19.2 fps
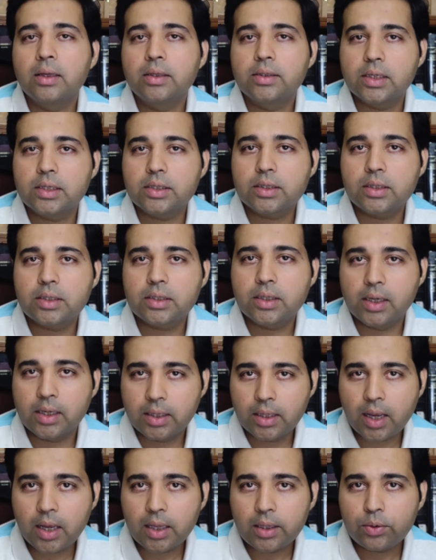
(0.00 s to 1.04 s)
Justice
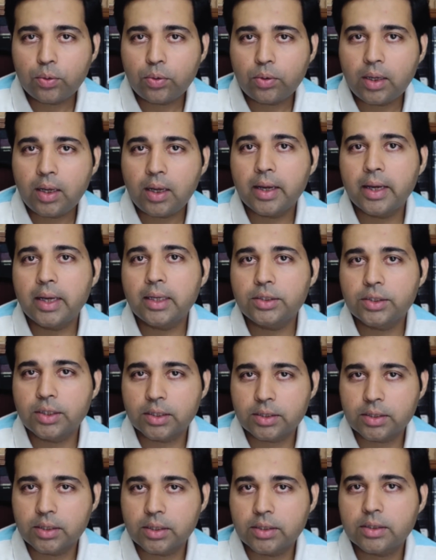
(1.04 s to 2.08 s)
Hidayatullah and
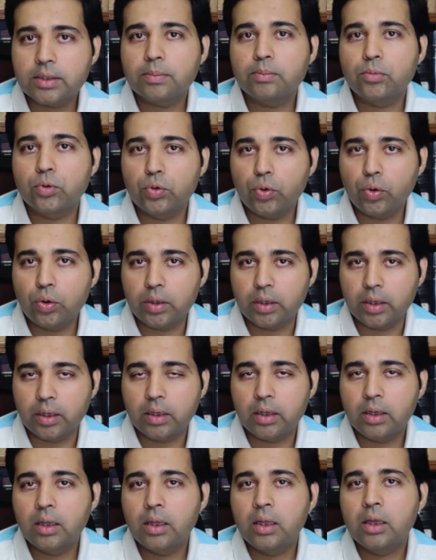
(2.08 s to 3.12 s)
Justice Mudolkar
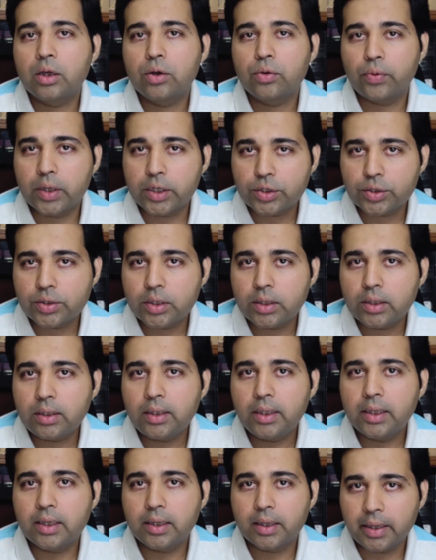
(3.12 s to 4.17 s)
questioned
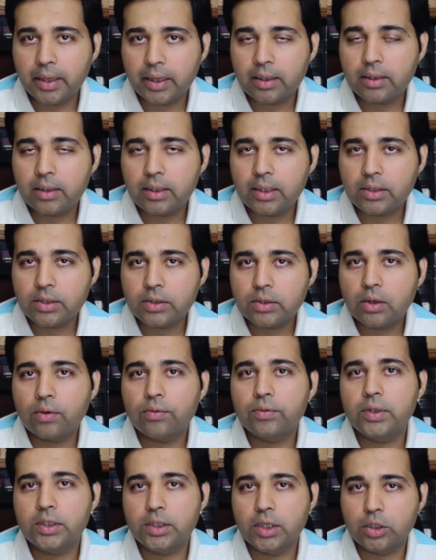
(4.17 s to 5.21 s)
the correctness
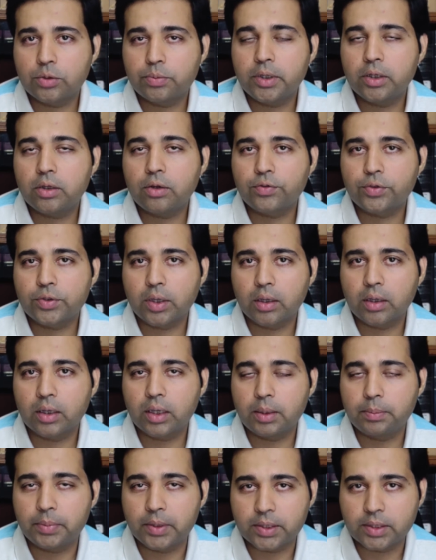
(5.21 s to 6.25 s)
of the judgment of
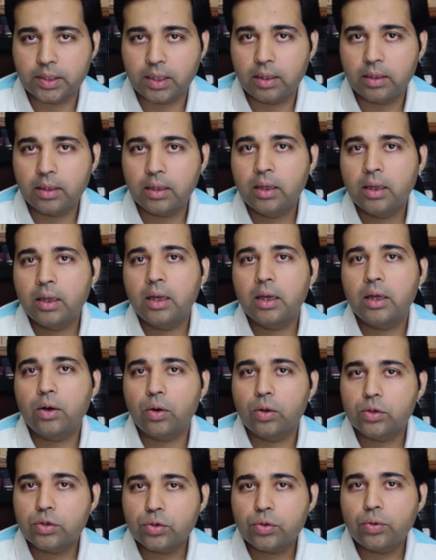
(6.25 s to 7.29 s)
Shankari Prasad and
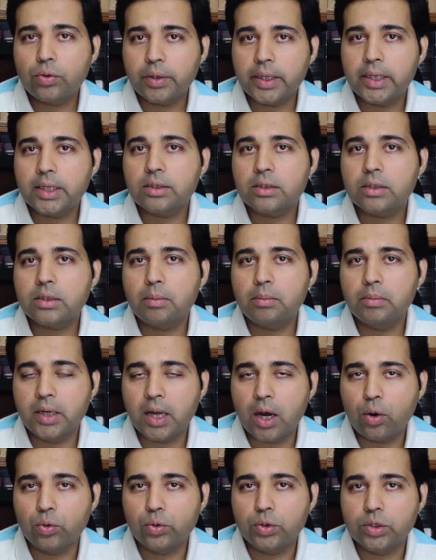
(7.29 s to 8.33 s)
also raised some
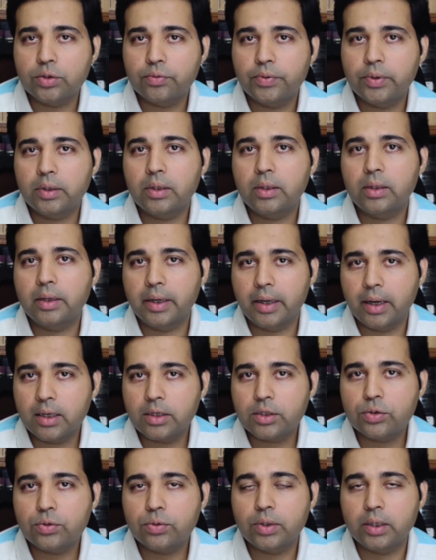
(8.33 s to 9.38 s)
doubts with
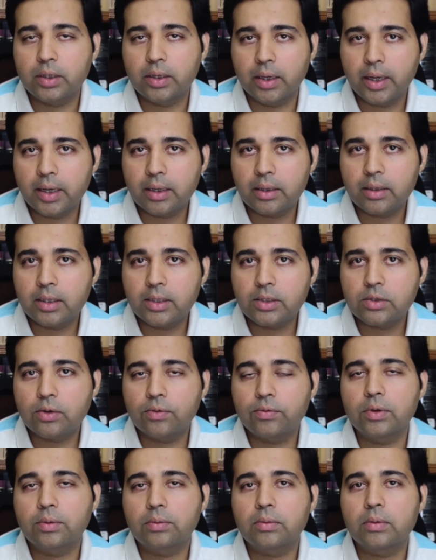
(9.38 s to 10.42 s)
regards to the correctness of
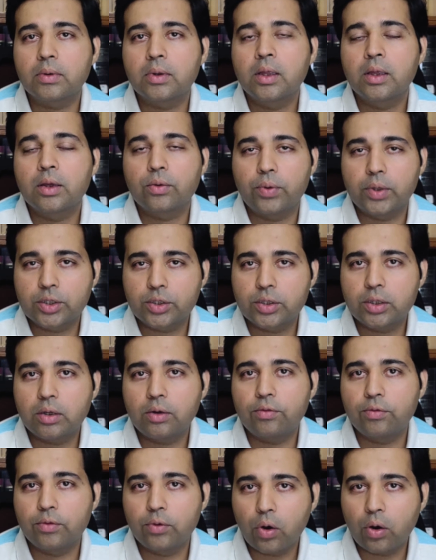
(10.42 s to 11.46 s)
the question
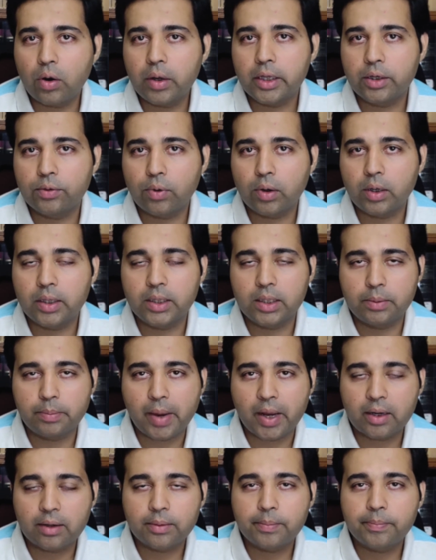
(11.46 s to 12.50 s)
of law involved in the
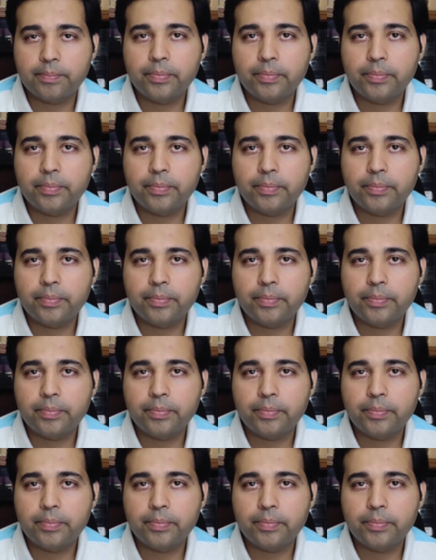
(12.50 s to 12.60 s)
matter.